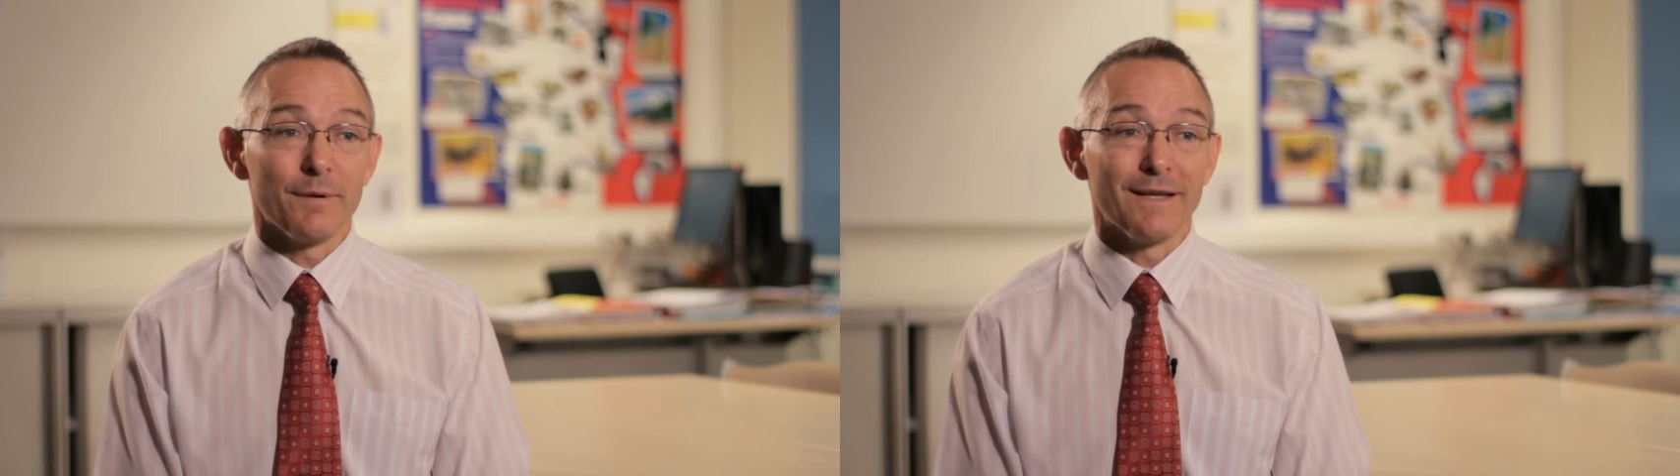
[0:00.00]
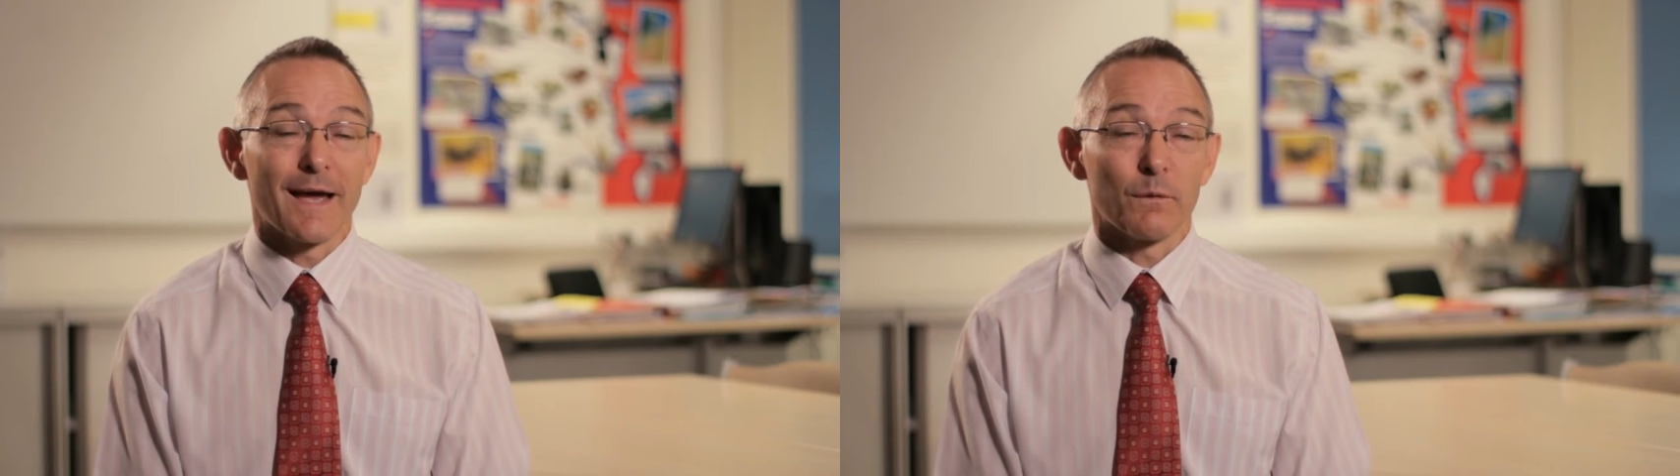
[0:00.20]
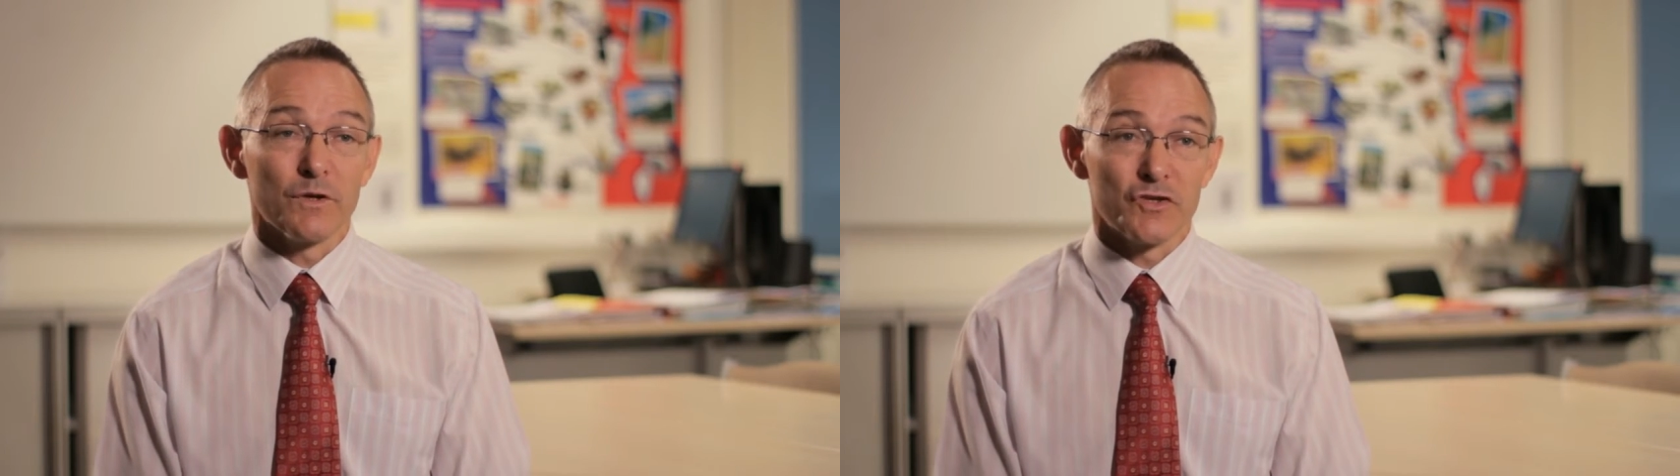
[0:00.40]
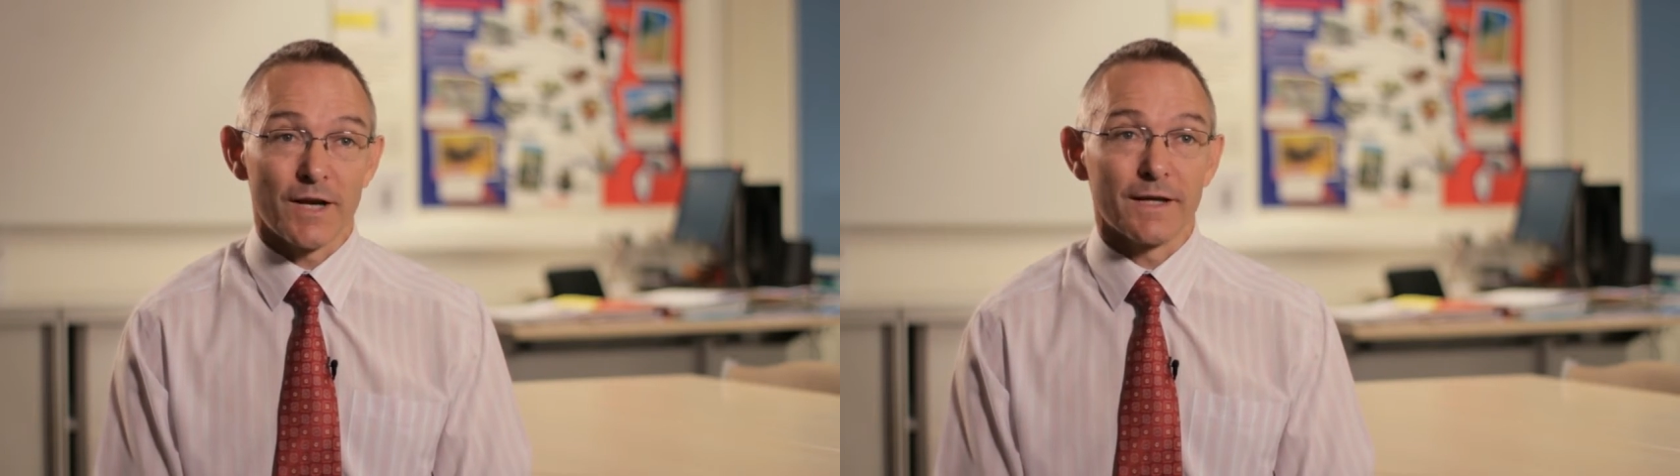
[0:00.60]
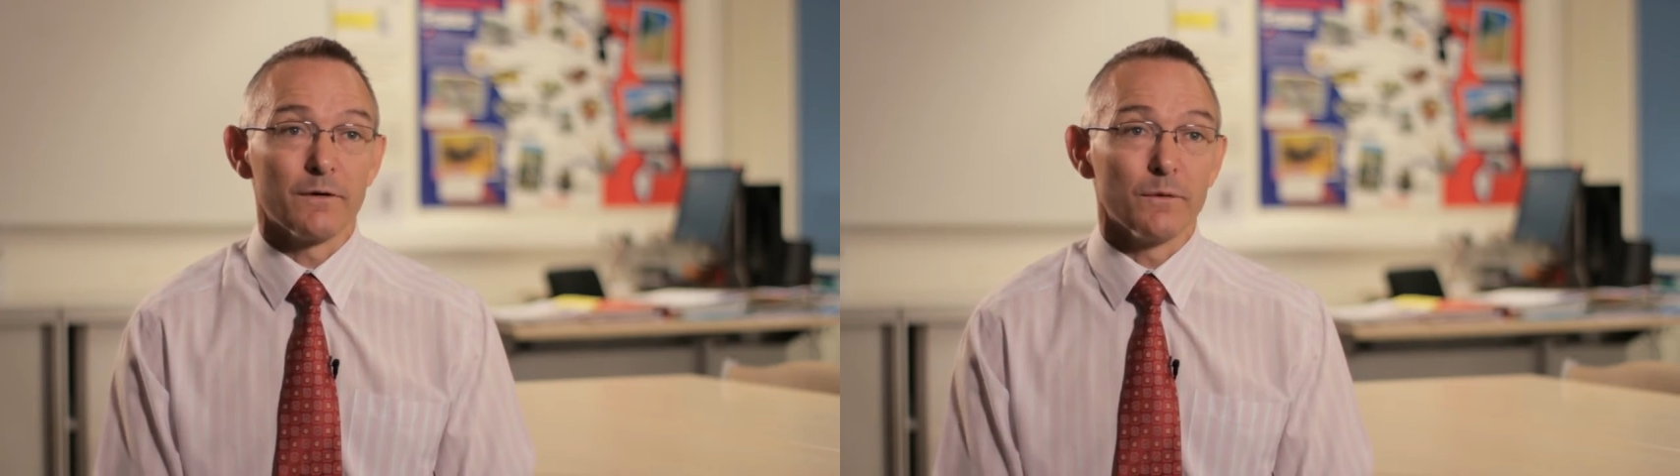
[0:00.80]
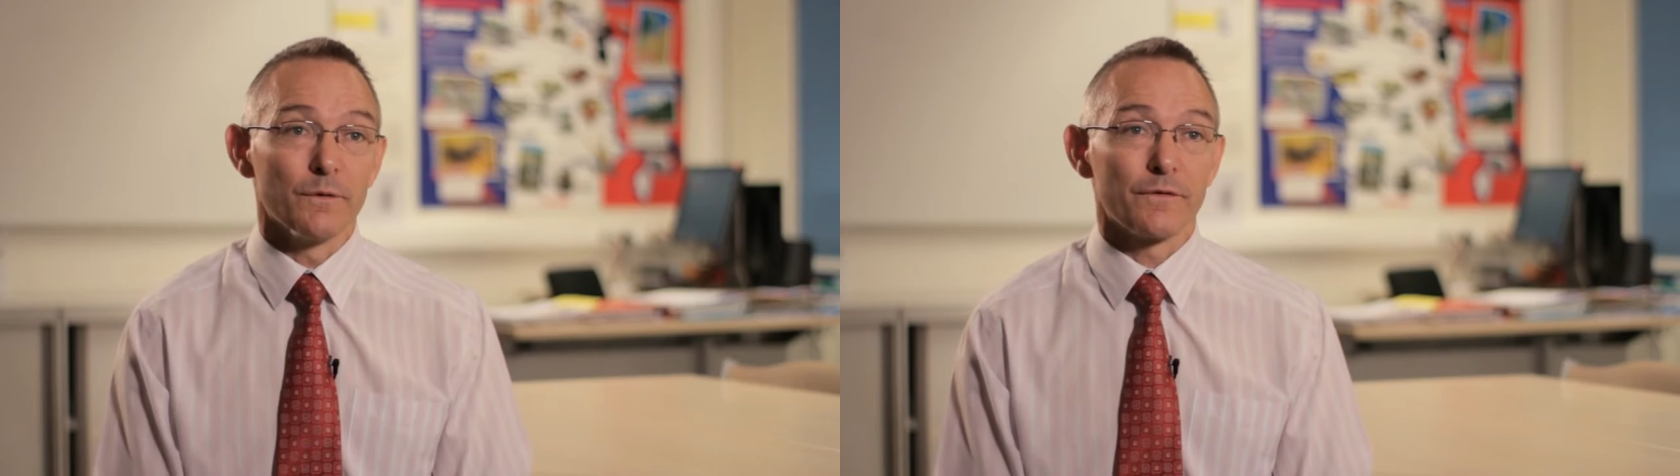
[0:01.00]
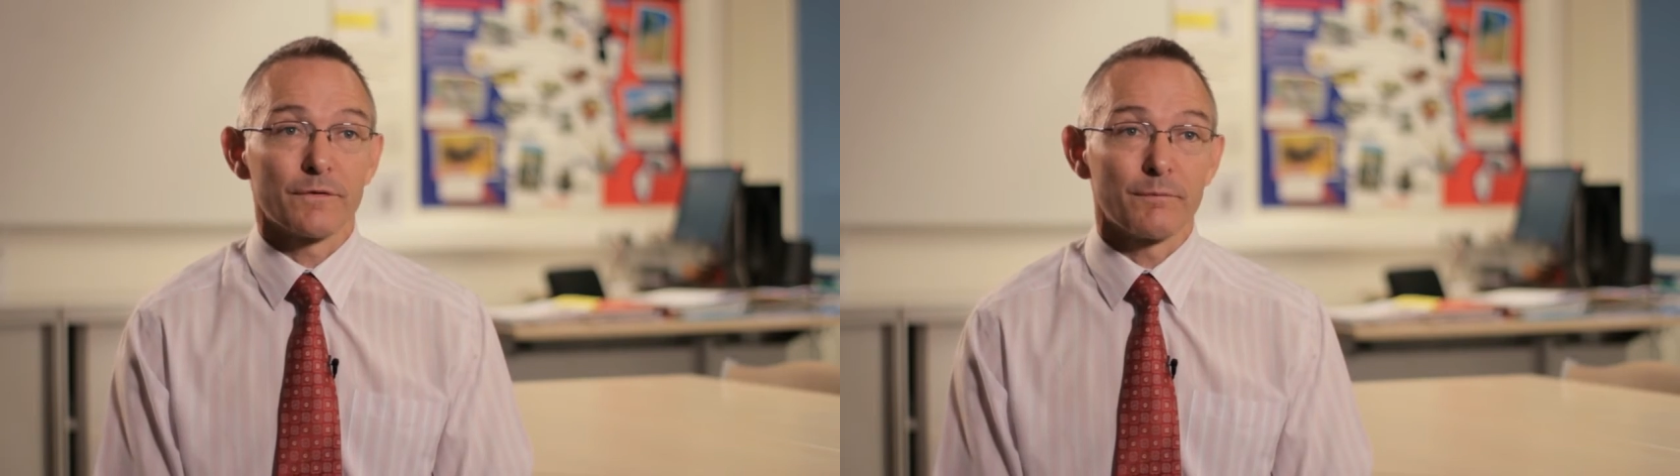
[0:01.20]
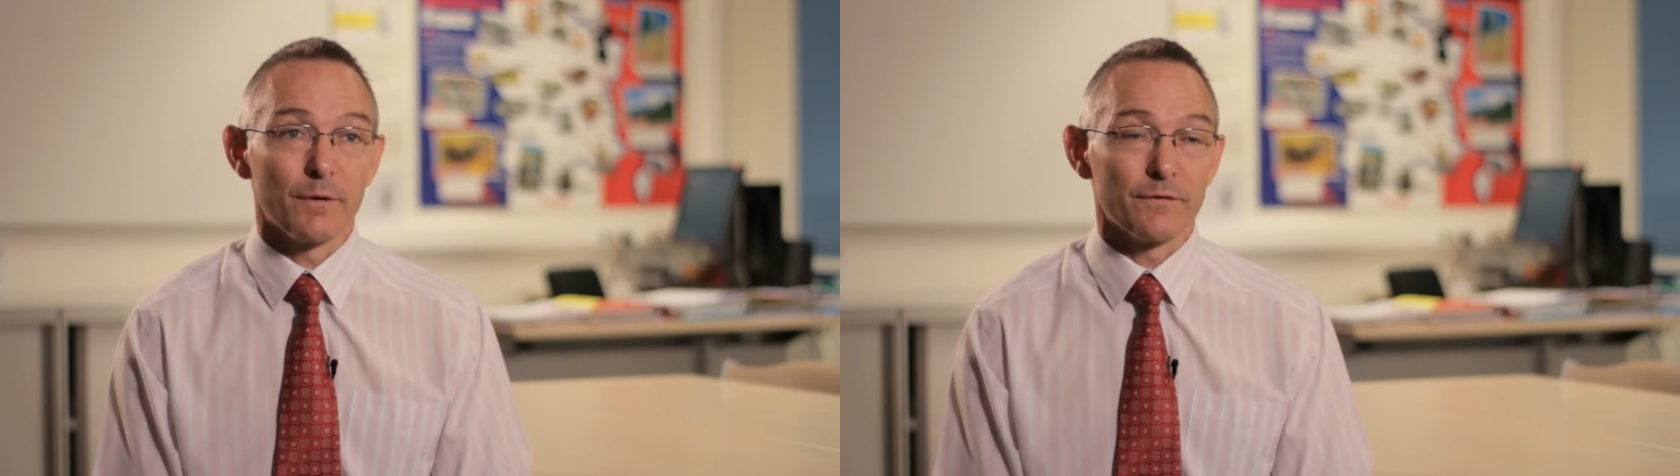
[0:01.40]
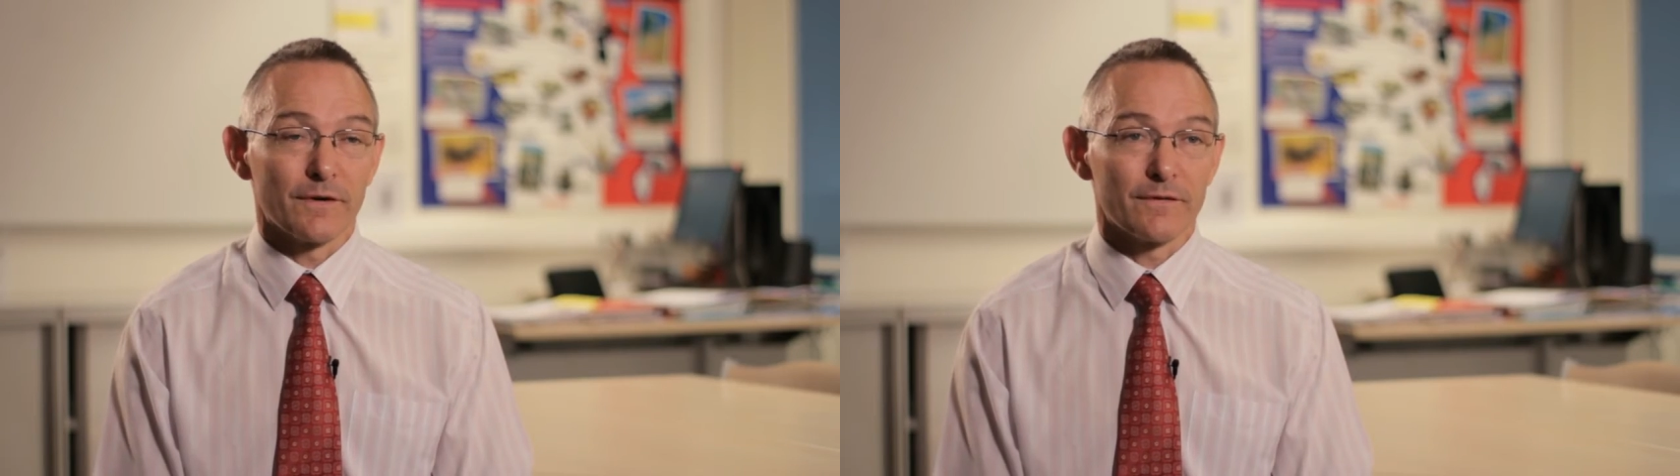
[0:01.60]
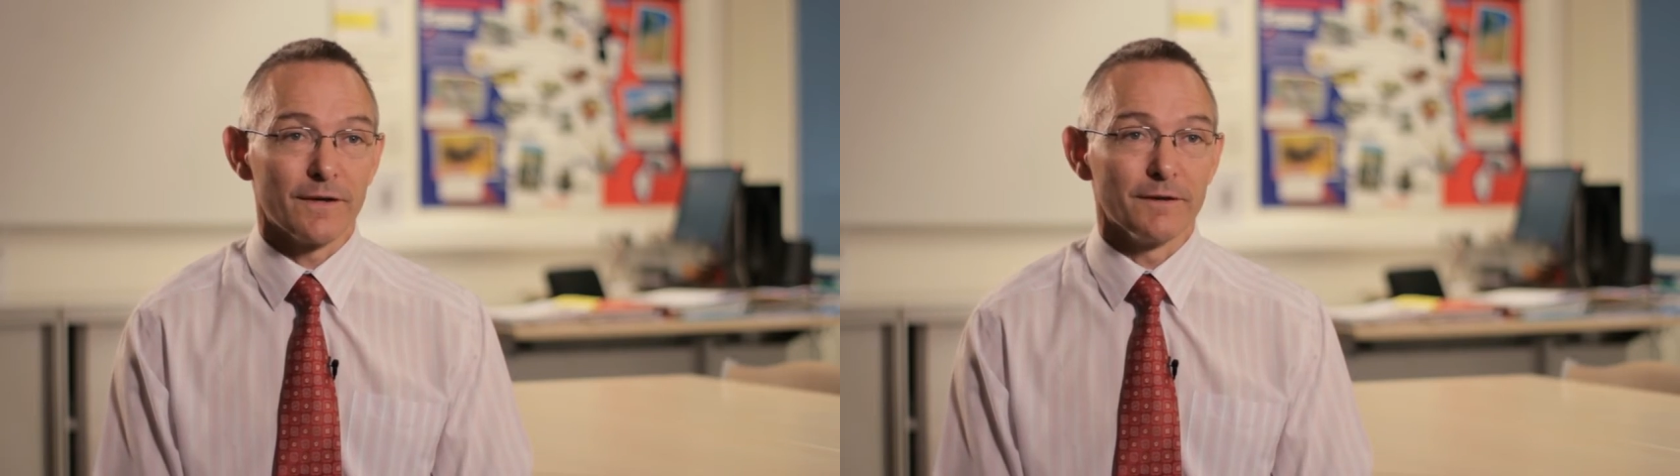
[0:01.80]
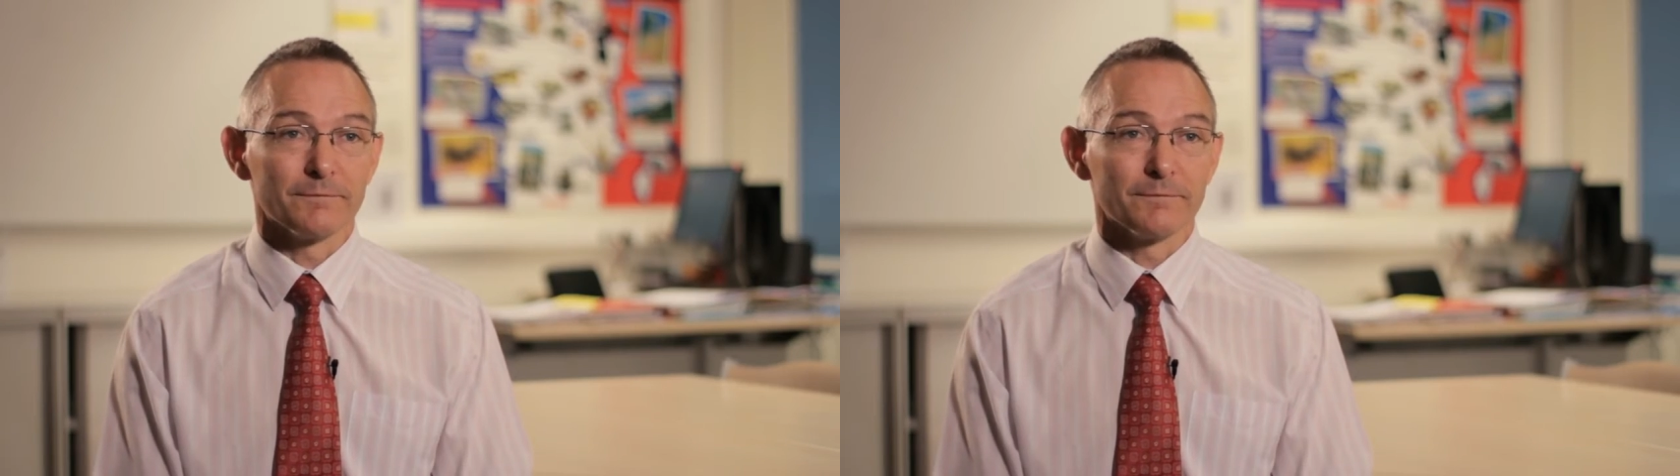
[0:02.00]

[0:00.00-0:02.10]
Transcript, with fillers: Language A course post-16.